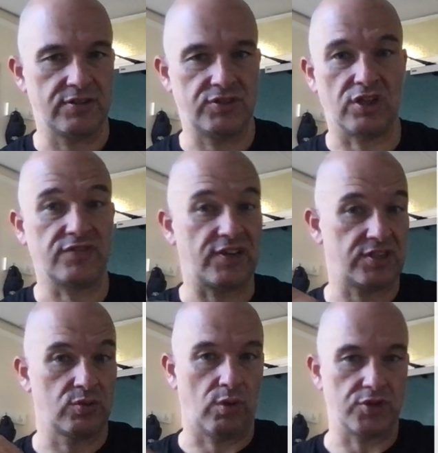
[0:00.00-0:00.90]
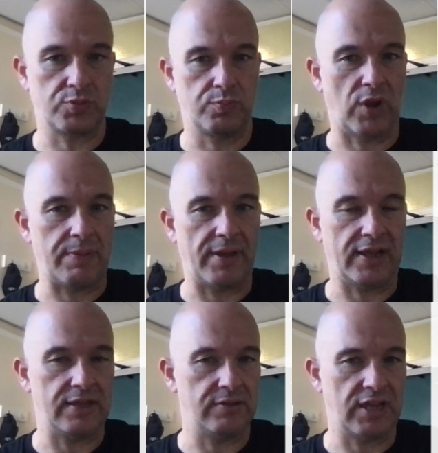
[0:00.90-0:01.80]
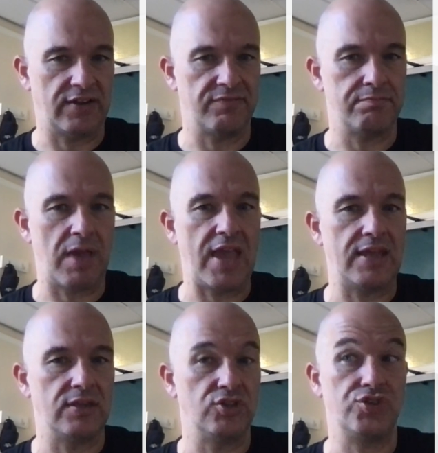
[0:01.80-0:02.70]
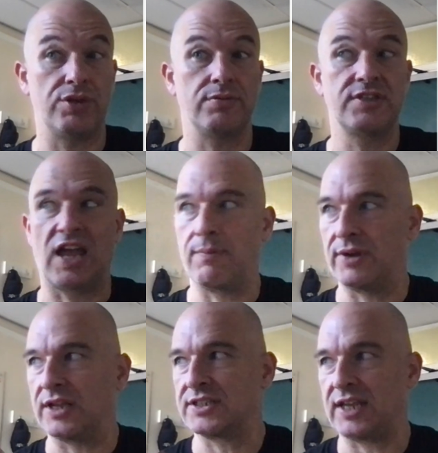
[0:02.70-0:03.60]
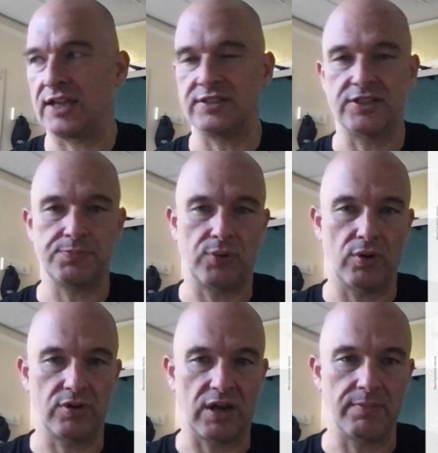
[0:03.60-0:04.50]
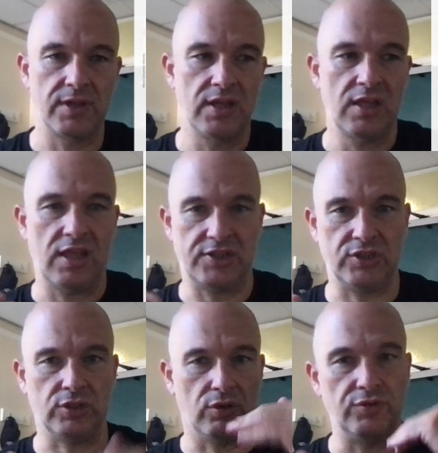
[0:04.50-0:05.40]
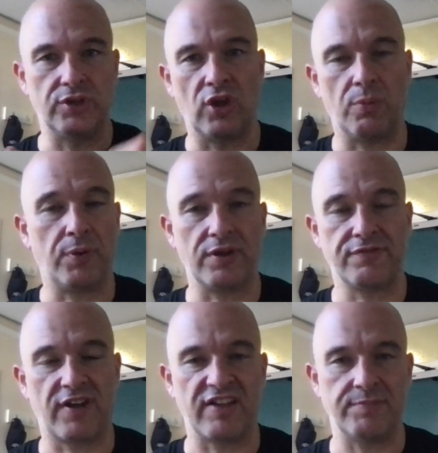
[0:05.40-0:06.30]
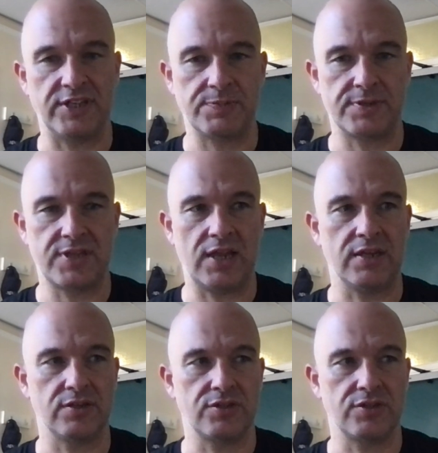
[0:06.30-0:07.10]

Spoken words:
It's not as fast as it was way back in kind of May and June time when I started this program. It's still under 0.5 meters per second.